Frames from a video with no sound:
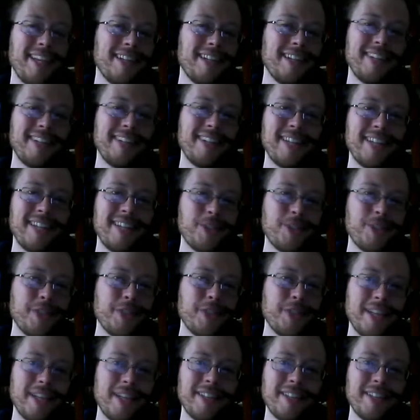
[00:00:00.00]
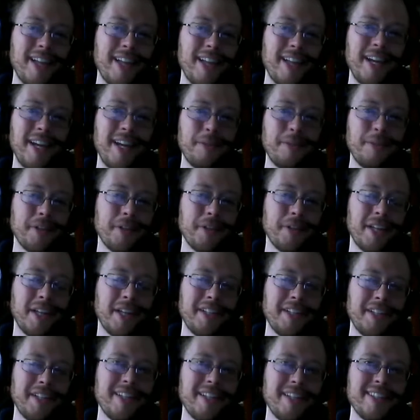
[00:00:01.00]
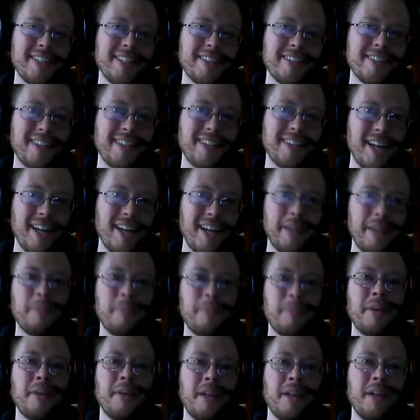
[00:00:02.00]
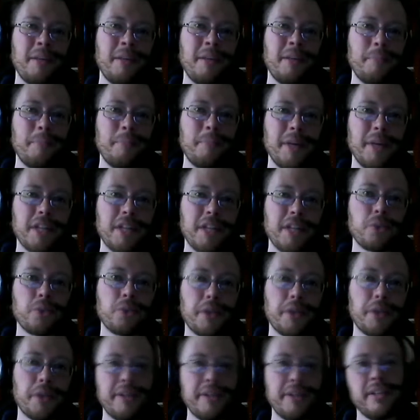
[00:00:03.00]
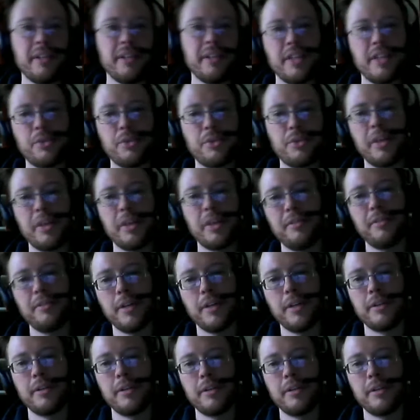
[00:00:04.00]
It just takes a lot of effort, and it takes time, but it's worth it. It's really fun,